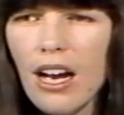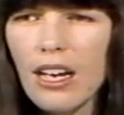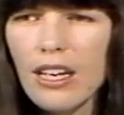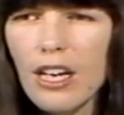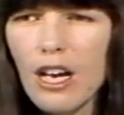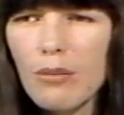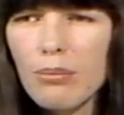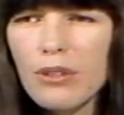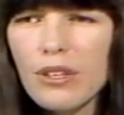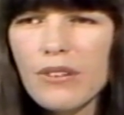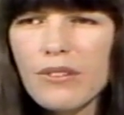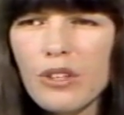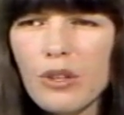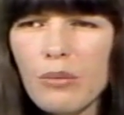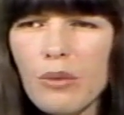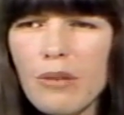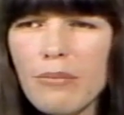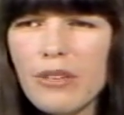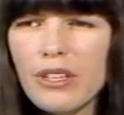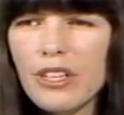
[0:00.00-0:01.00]
a couple of
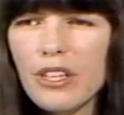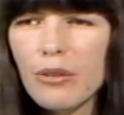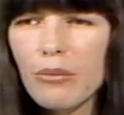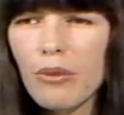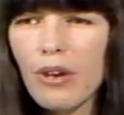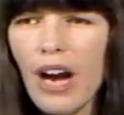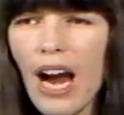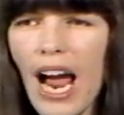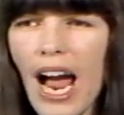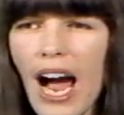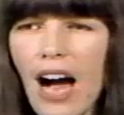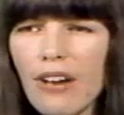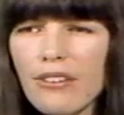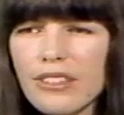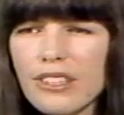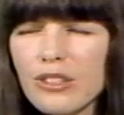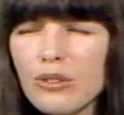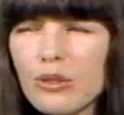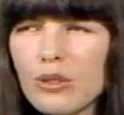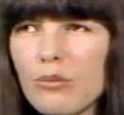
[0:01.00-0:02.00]
the women that were
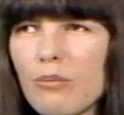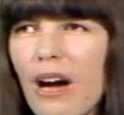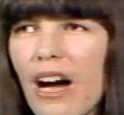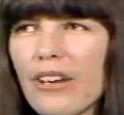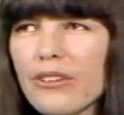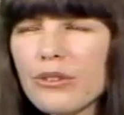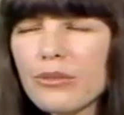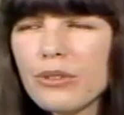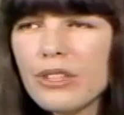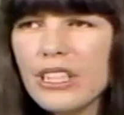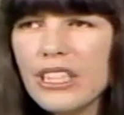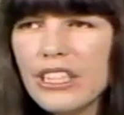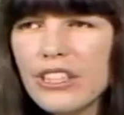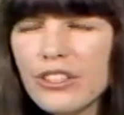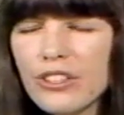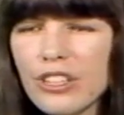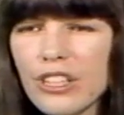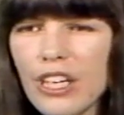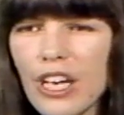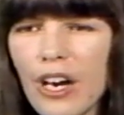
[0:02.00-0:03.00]
out. This was about three
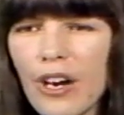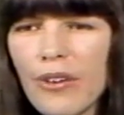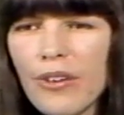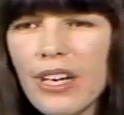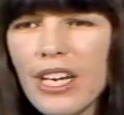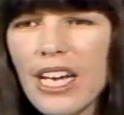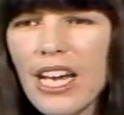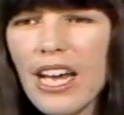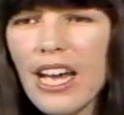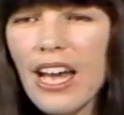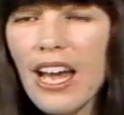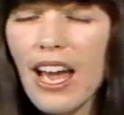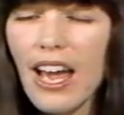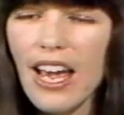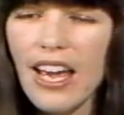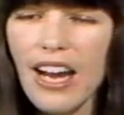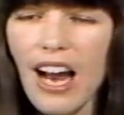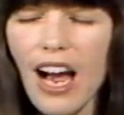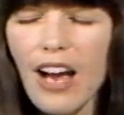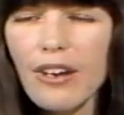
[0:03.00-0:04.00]
years ago.
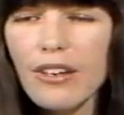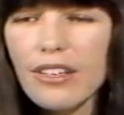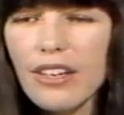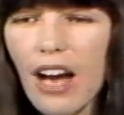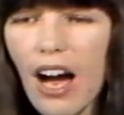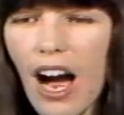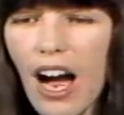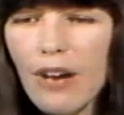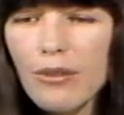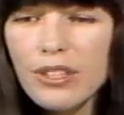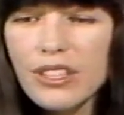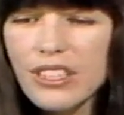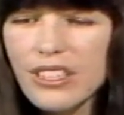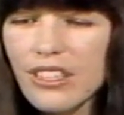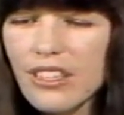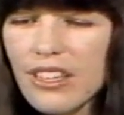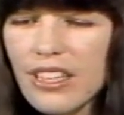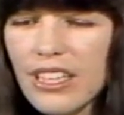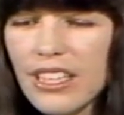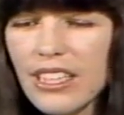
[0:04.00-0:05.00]
And I, I was
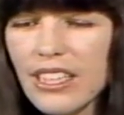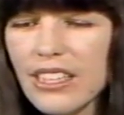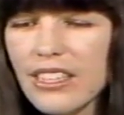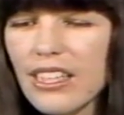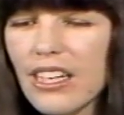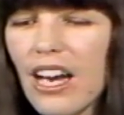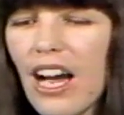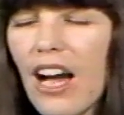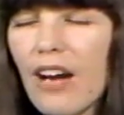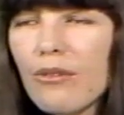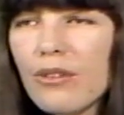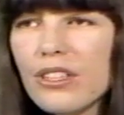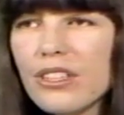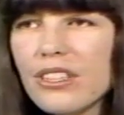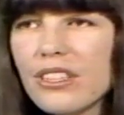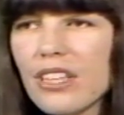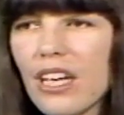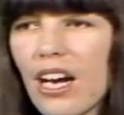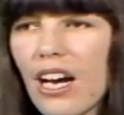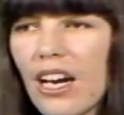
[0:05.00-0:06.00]
still thinking that I
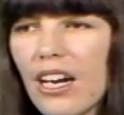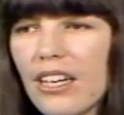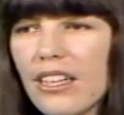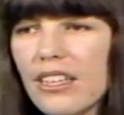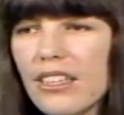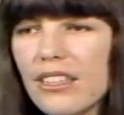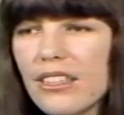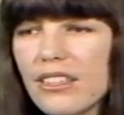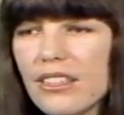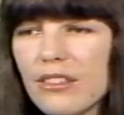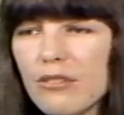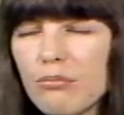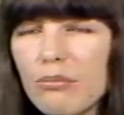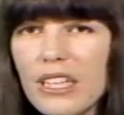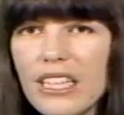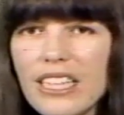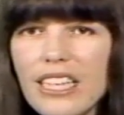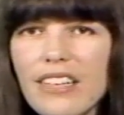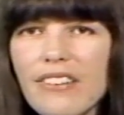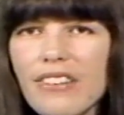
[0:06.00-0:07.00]
was uh,
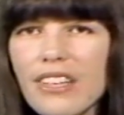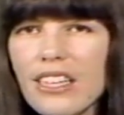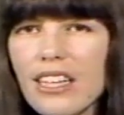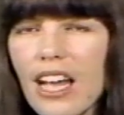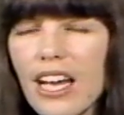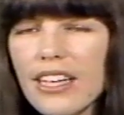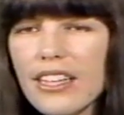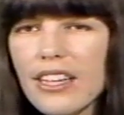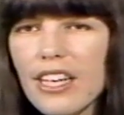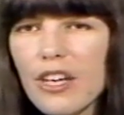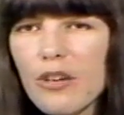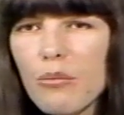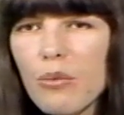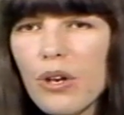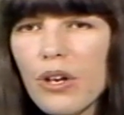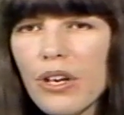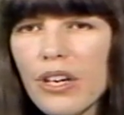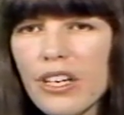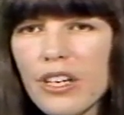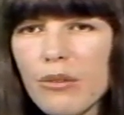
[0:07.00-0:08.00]
believing like they
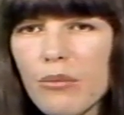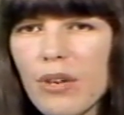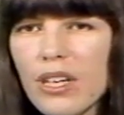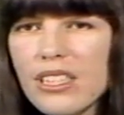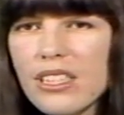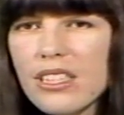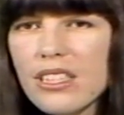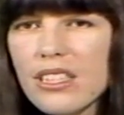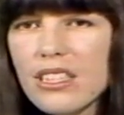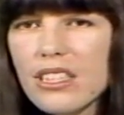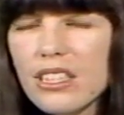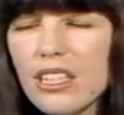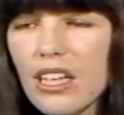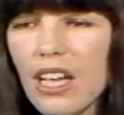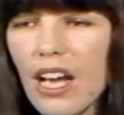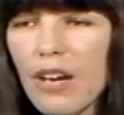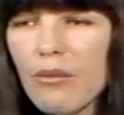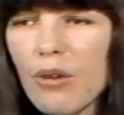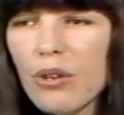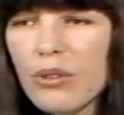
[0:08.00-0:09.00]
were. And it wasn't
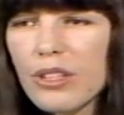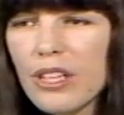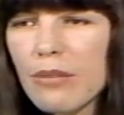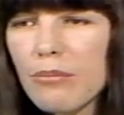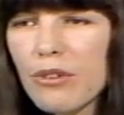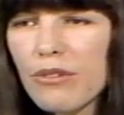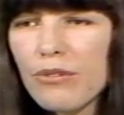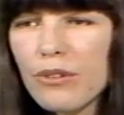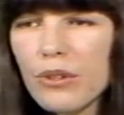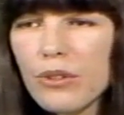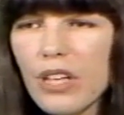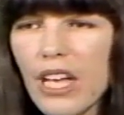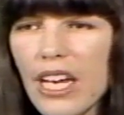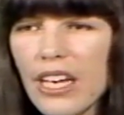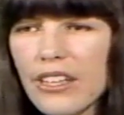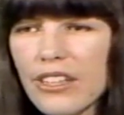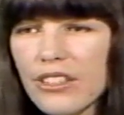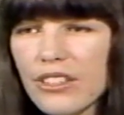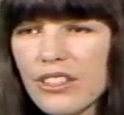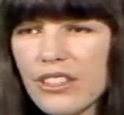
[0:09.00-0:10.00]
until I wrote them a few
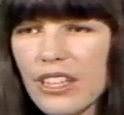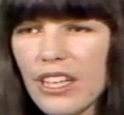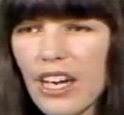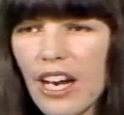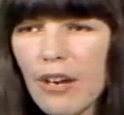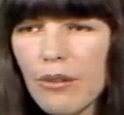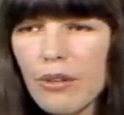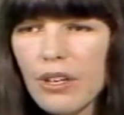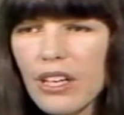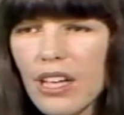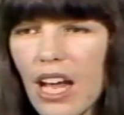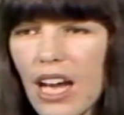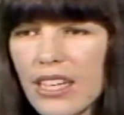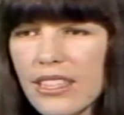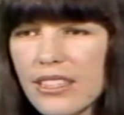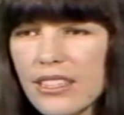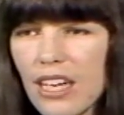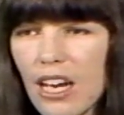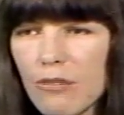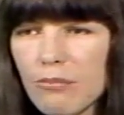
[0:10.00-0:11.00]
letters that I
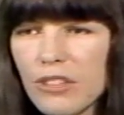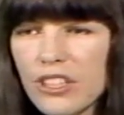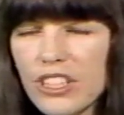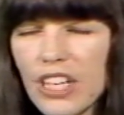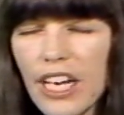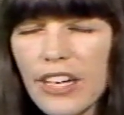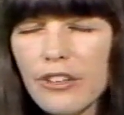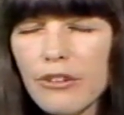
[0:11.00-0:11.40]
realized how much